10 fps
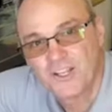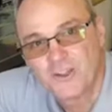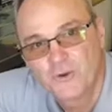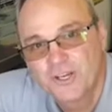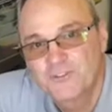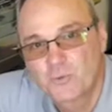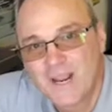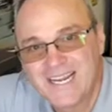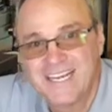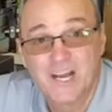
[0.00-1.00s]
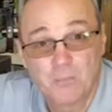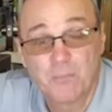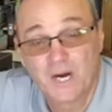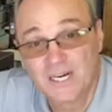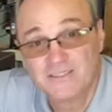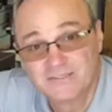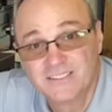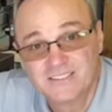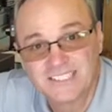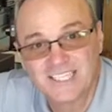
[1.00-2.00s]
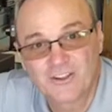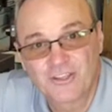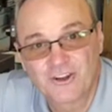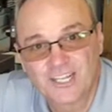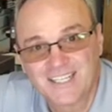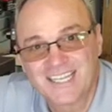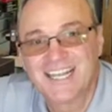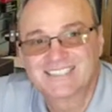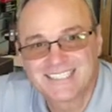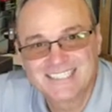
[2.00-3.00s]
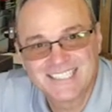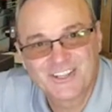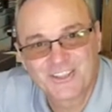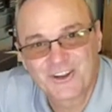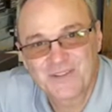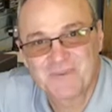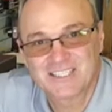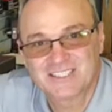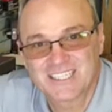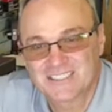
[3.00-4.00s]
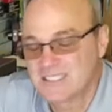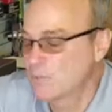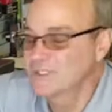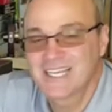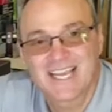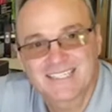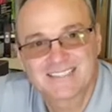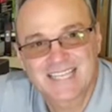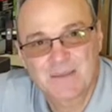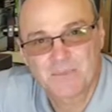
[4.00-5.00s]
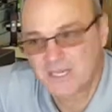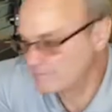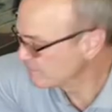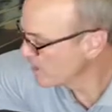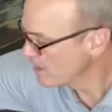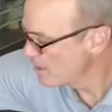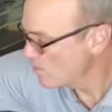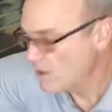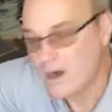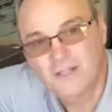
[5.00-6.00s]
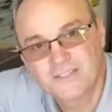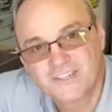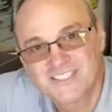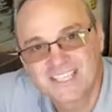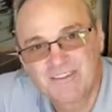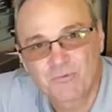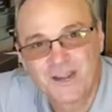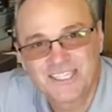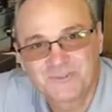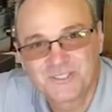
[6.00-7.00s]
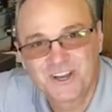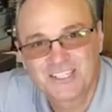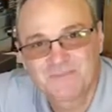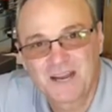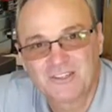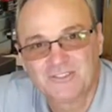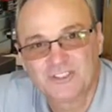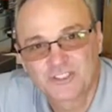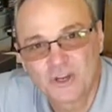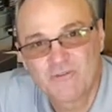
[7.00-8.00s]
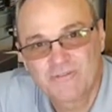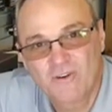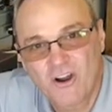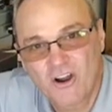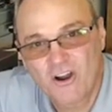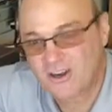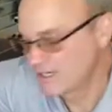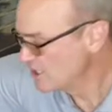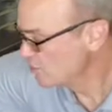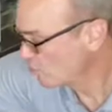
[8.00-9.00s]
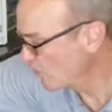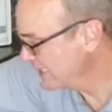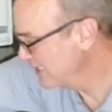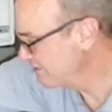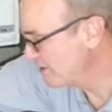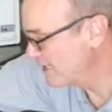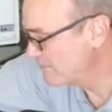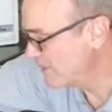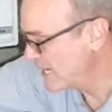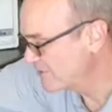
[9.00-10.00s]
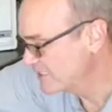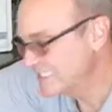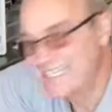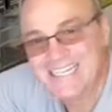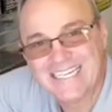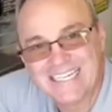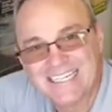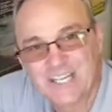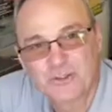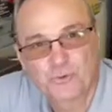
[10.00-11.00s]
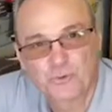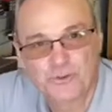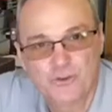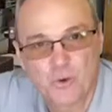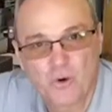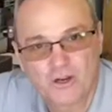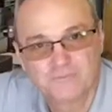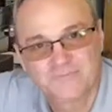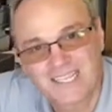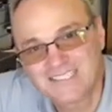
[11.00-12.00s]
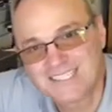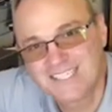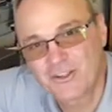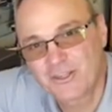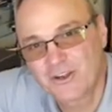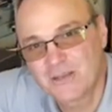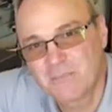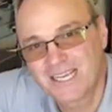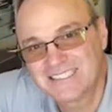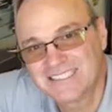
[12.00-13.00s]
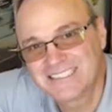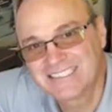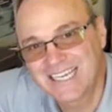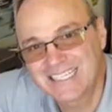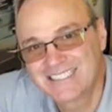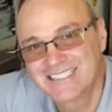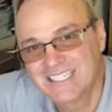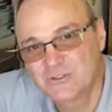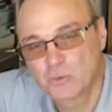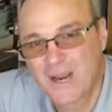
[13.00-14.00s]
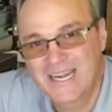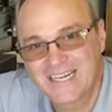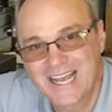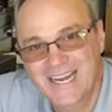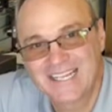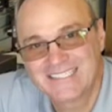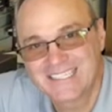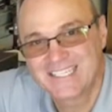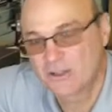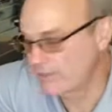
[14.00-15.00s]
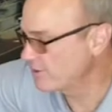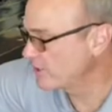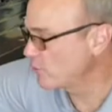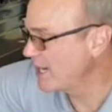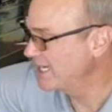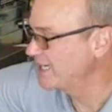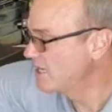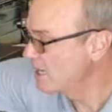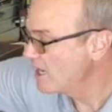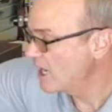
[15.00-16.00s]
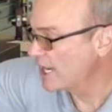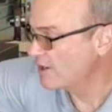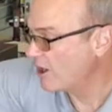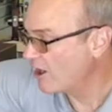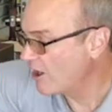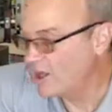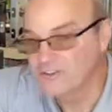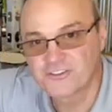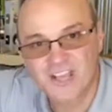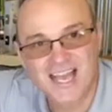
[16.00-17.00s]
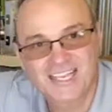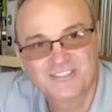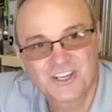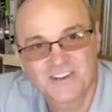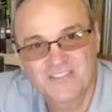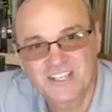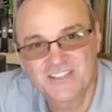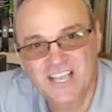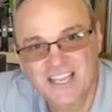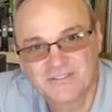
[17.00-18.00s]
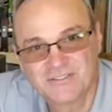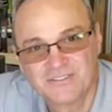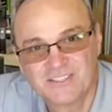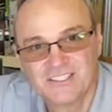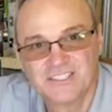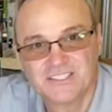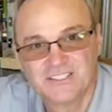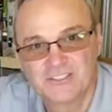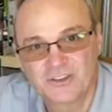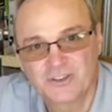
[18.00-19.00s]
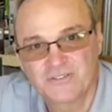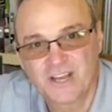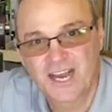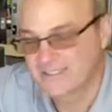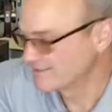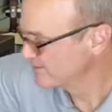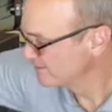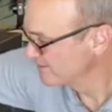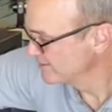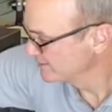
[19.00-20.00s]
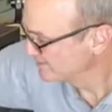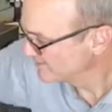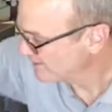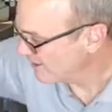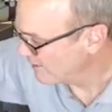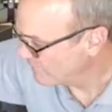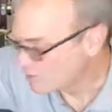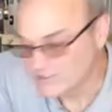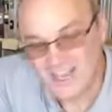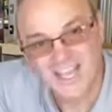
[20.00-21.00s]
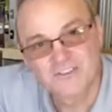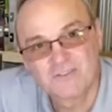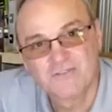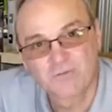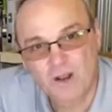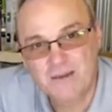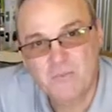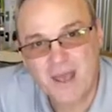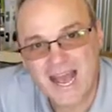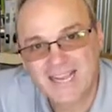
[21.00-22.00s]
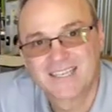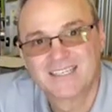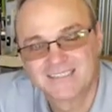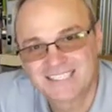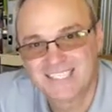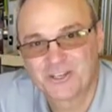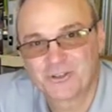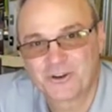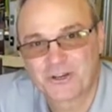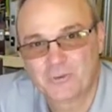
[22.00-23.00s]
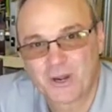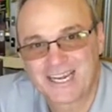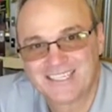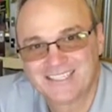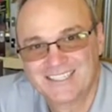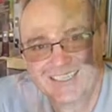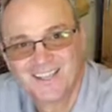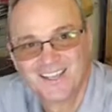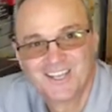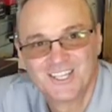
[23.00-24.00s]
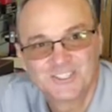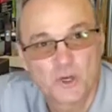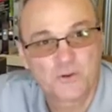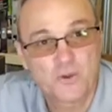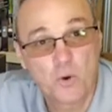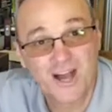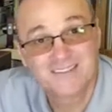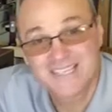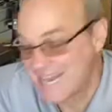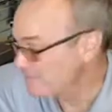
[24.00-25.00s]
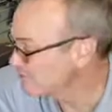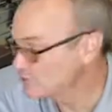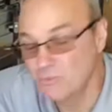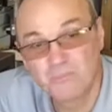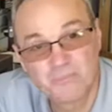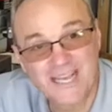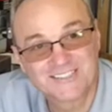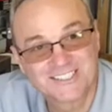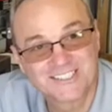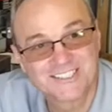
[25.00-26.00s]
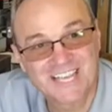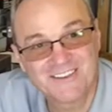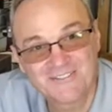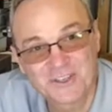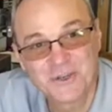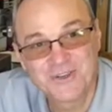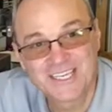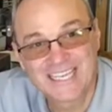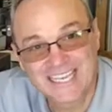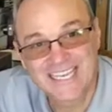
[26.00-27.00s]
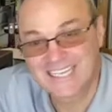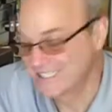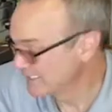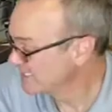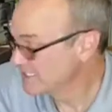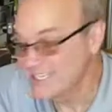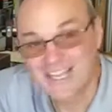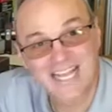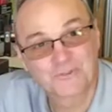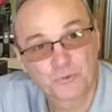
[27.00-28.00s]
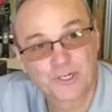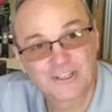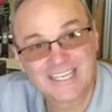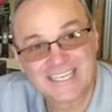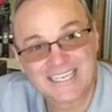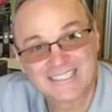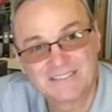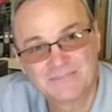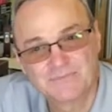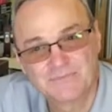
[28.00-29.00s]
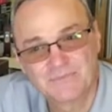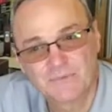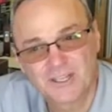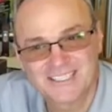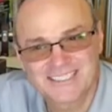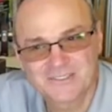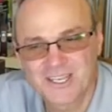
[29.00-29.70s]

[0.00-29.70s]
There is a rating above TL30, and that's a TL30 by 6. Now, what the heck does that mean? Well, all of the safe ratings we talked about so far really talk about getting in through the door. A TL30 by 6 is rated at a TL30 rating on all sides of the safe. So you've got all 4 sides, front and back, TL30 rating. So if you want the absolute best safe you can get, that's really it. Well, is it?